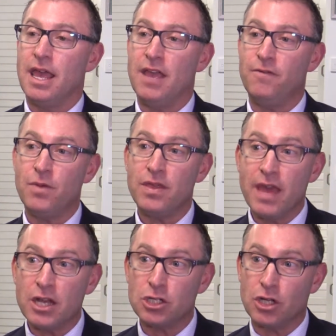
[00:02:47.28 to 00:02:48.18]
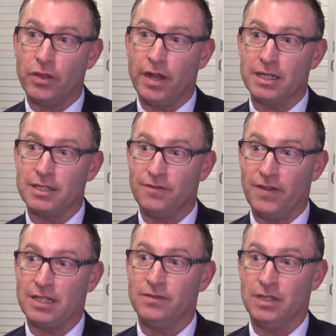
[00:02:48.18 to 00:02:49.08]
If we then show that it's
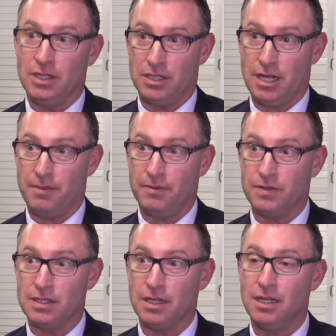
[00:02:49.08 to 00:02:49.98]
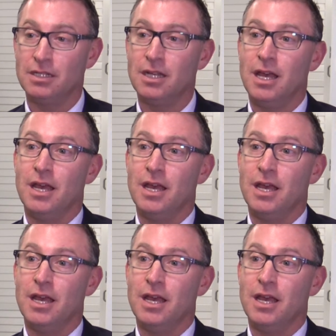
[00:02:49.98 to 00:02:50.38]
effective in this type of disease,